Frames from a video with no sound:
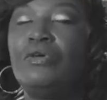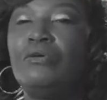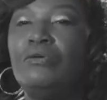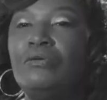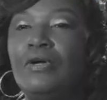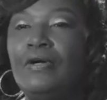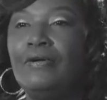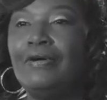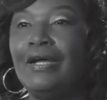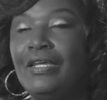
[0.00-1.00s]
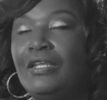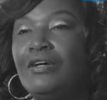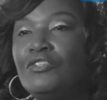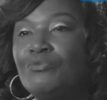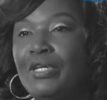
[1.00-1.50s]
so I had
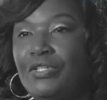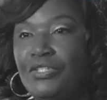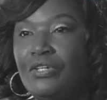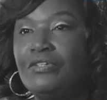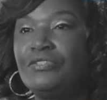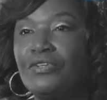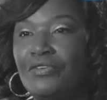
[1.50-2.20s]
lost my insurance